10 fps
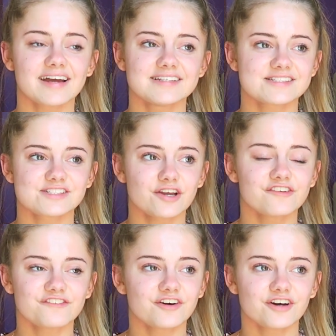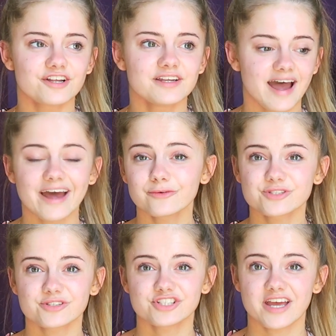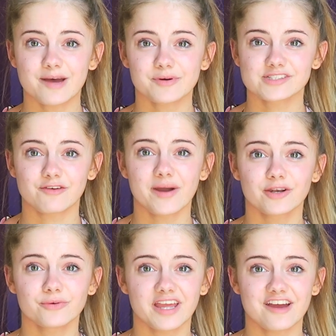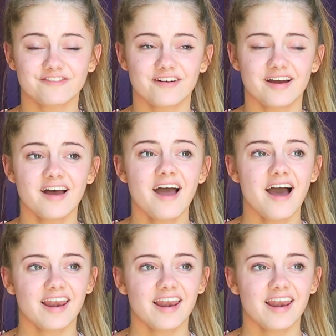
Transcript: It's so fun. And also cheer, because I waited all year for it.